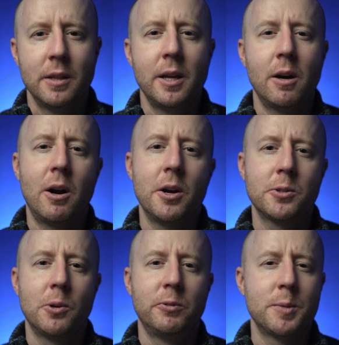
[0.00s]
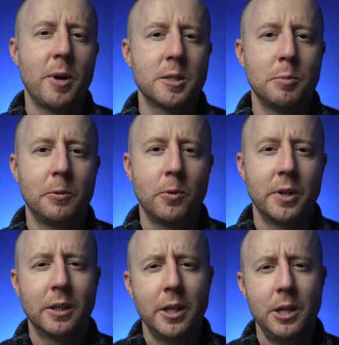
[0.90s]
They are also responsible for
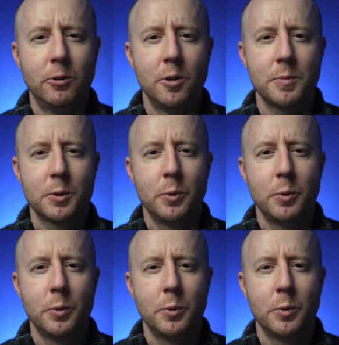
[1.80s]
the clean rooms,